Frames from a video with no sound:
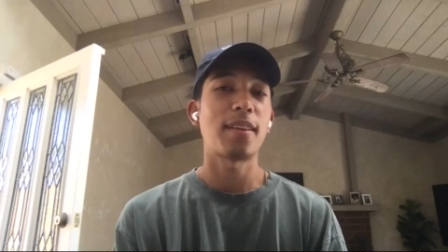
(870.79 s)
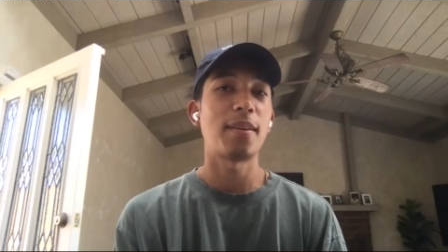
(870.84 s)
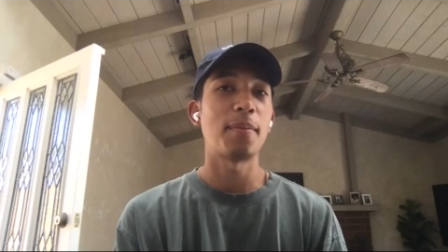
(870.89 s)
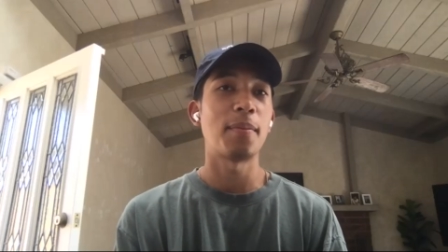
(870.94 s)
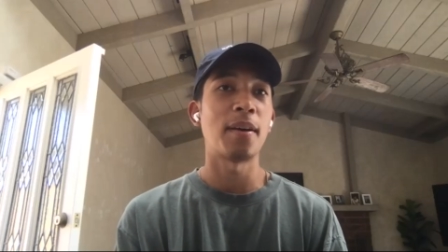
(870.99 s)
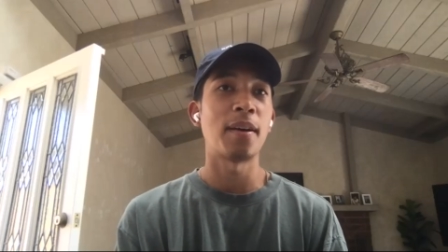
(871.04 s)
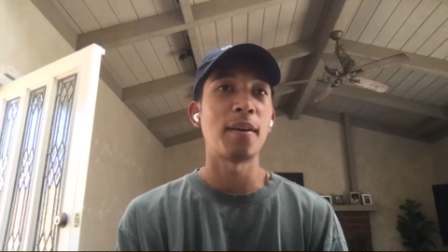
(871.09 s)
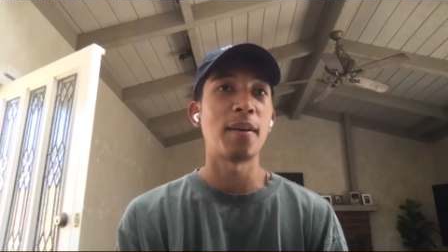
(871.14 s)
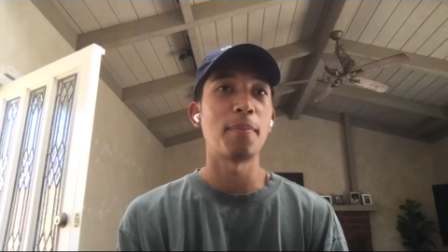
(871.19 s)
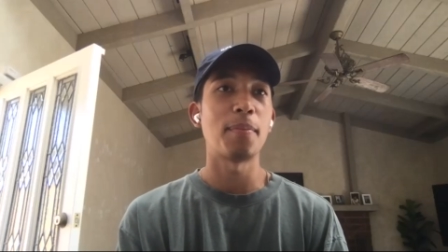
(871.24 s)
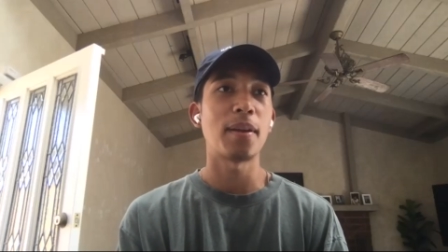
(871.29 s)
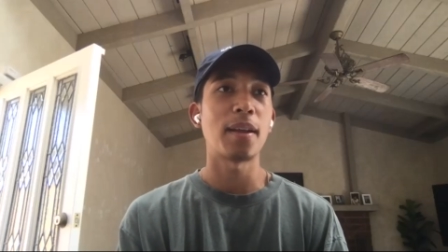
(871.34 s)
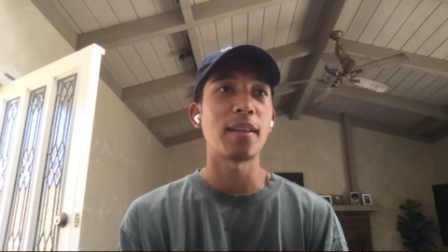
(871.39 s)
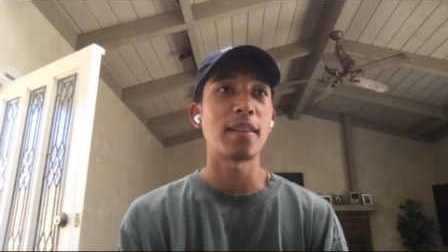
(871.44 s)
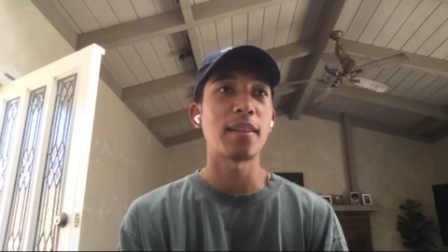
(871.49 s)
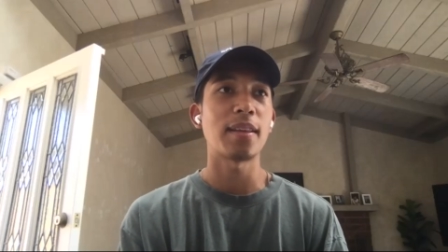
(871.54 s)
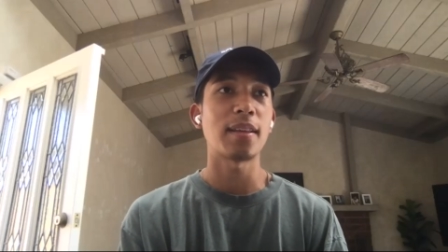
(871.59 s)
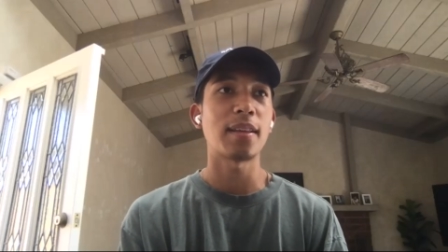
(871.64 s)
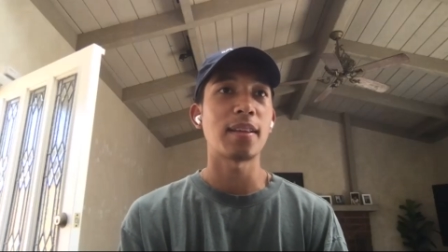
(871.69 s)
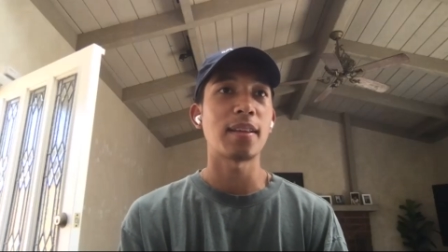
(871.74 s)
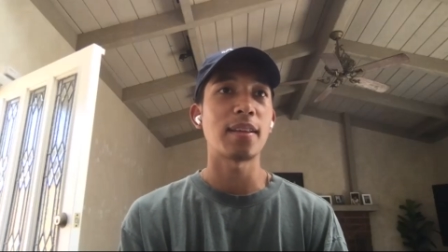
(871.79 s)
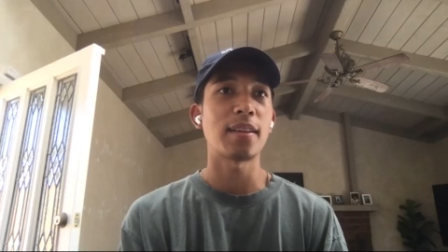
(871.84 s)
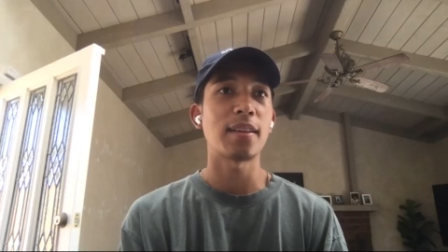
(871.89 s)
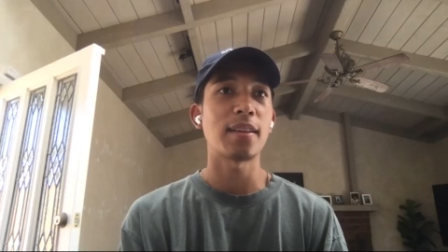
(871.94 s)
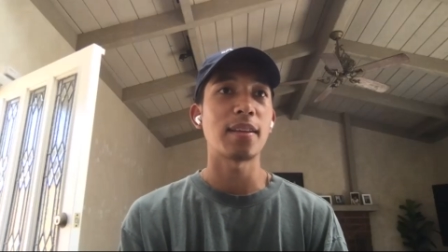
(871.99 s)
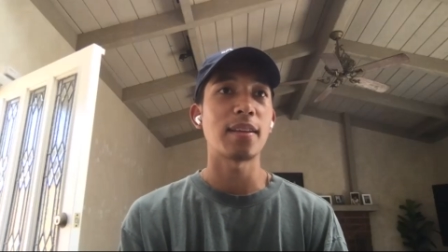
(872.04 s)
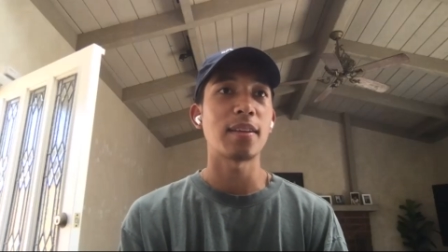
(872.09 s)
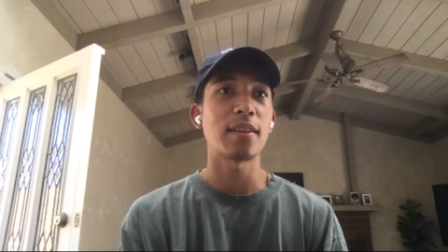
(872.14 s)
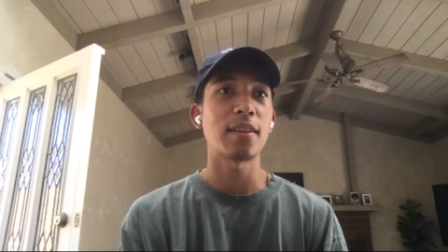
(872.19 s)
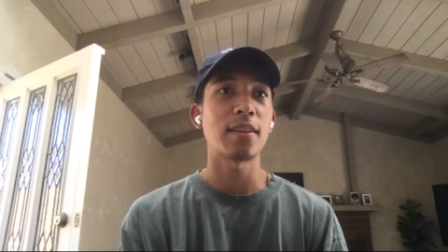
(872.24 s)
But I think,
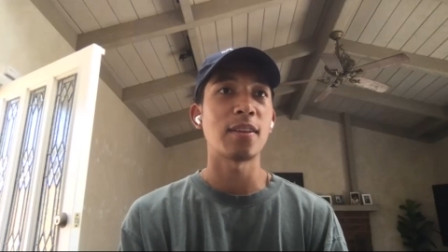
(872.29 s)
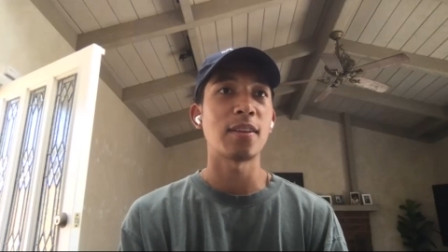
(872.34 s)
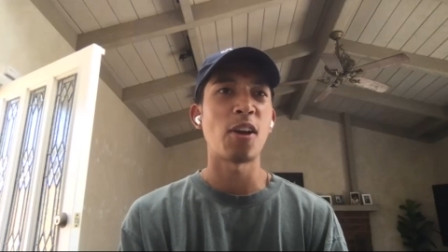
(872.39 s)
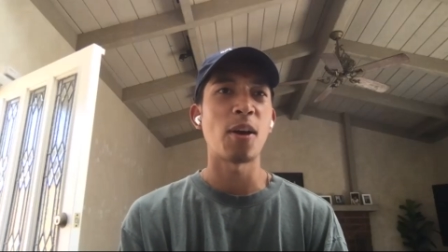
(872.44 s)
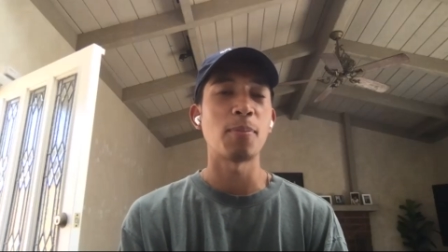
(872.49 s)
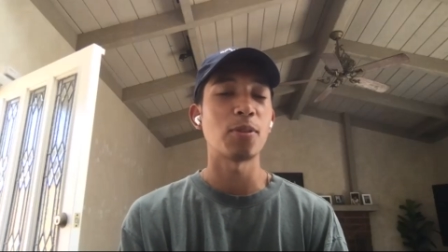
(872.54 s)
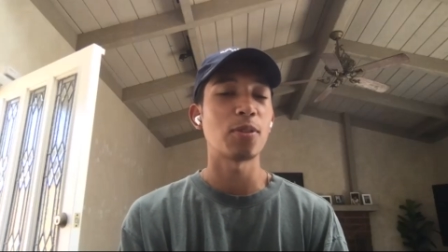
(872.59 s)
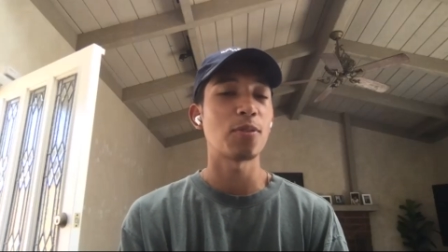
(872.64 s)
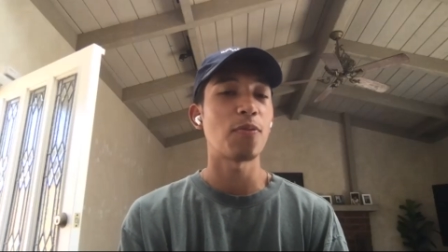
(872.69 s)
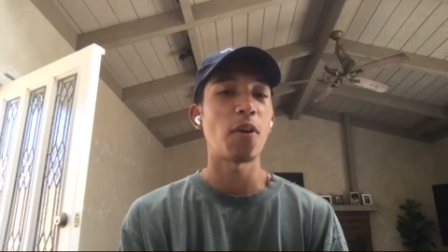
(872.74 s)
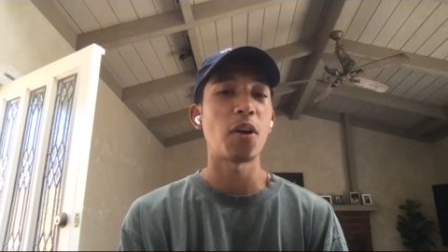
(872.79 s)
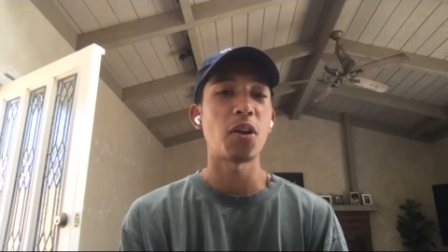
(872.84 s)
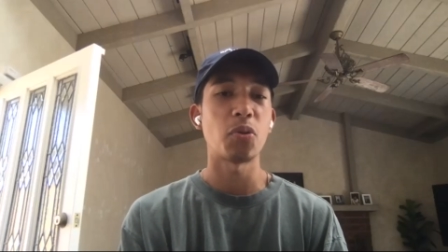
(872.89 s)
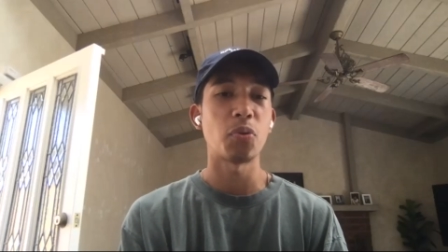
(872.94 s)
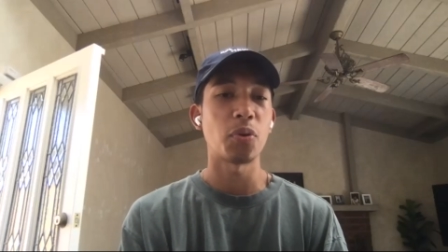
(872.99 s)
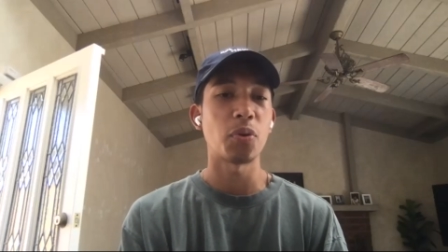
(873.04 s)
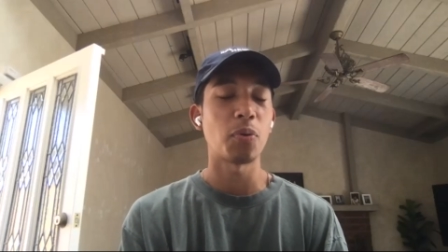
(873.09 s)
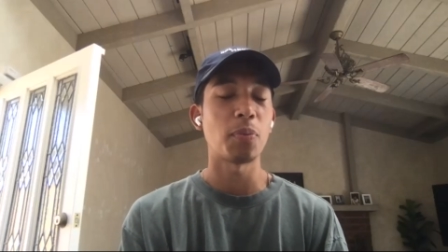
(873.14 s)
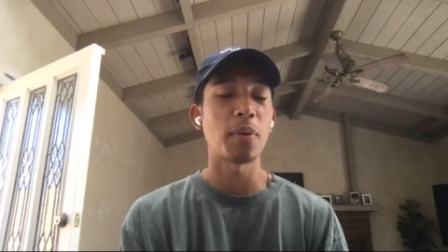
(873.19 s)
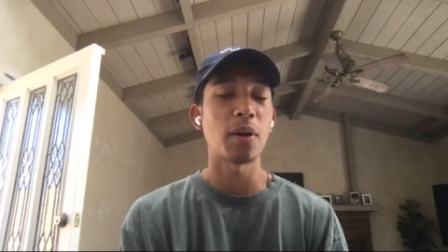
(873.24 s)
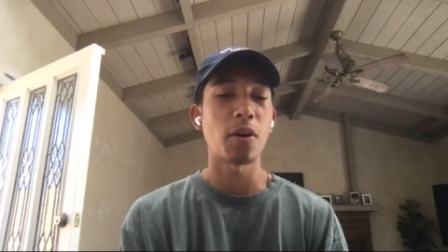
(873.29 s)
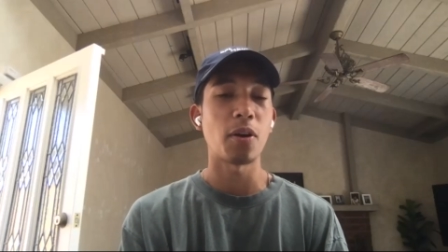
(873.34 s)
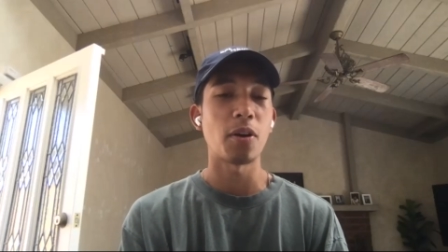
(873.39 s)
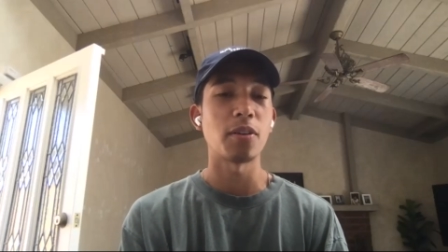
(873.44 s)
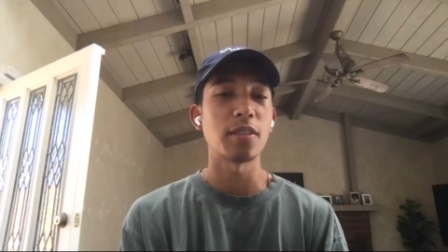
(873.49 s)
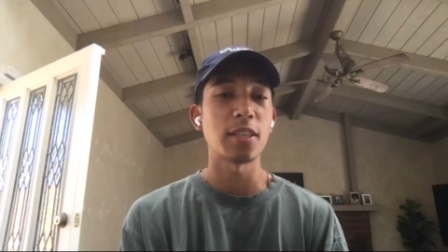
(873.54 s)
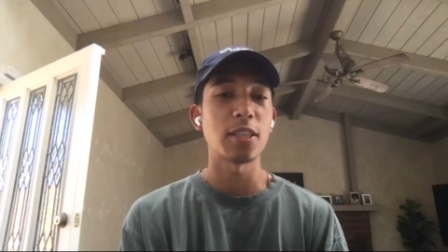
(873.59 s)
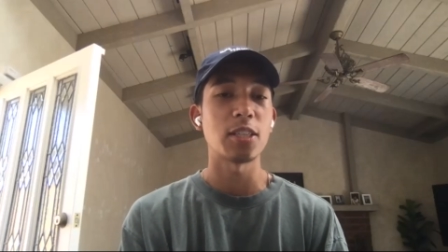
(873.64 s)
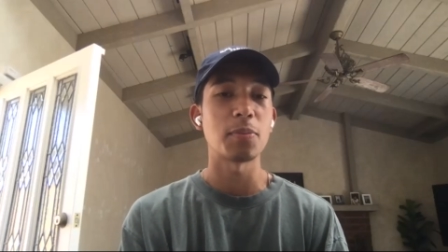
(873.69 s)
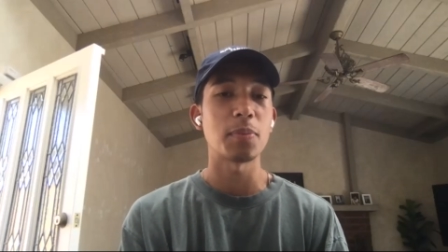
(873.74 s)
you know, I'm just following what my
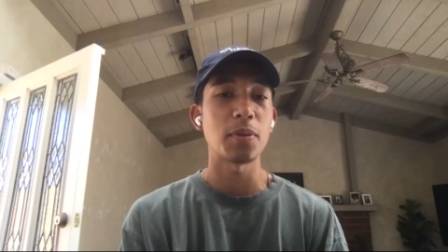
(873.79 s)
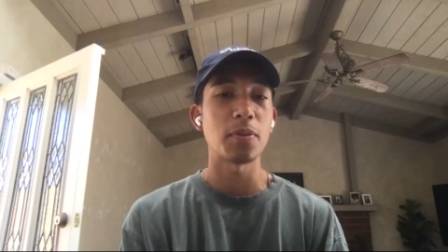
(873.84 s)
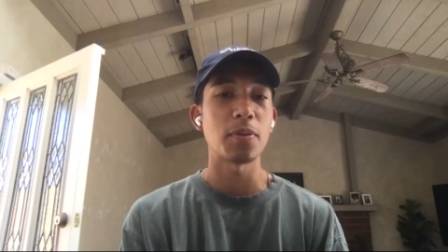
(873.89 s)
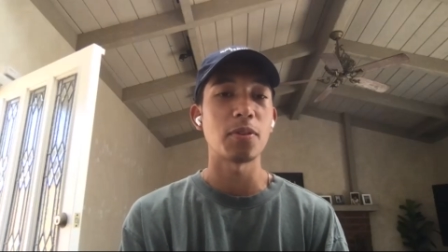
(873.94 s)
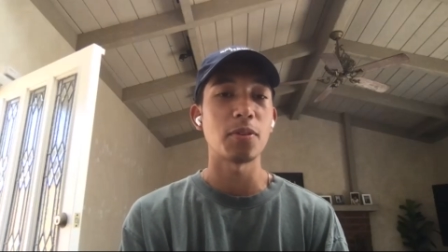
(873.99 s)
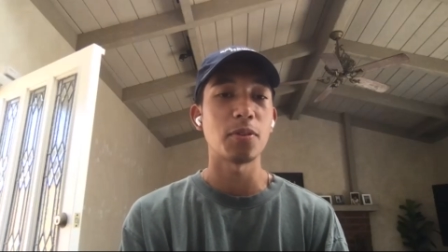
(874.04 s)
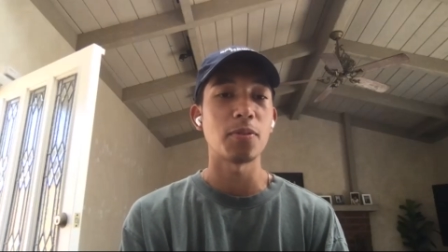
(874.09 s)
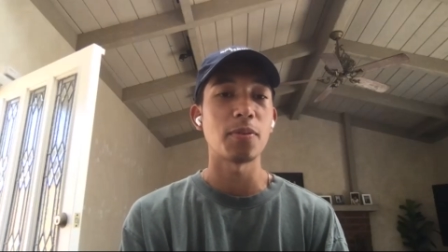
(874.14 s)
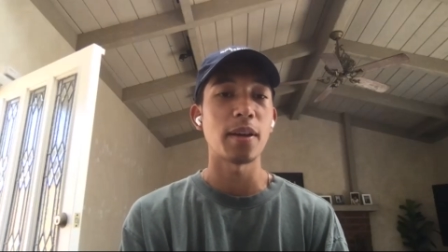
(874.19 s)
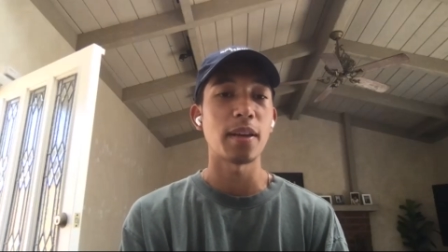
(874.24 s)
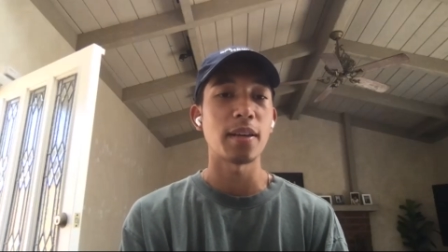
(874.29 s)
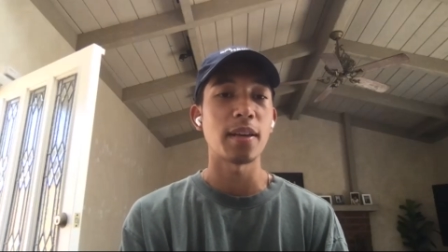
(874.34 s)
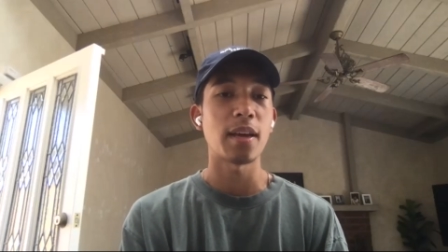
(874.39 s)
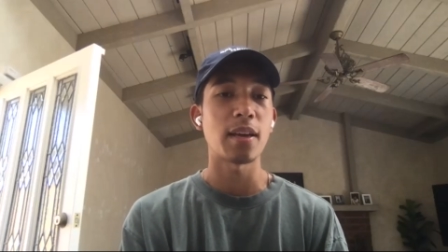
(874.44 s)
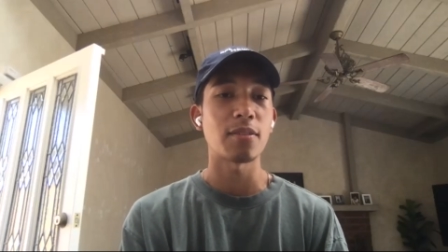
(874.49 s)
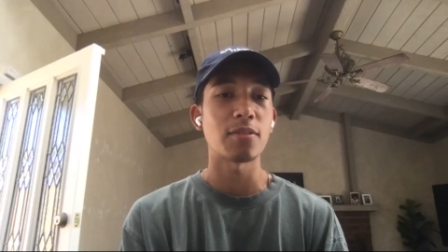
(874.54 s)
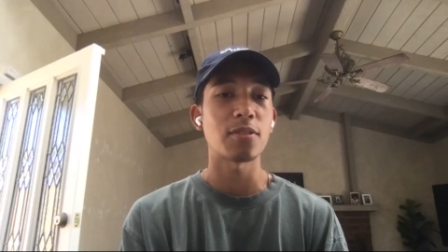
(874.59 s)
heart tells me to right now.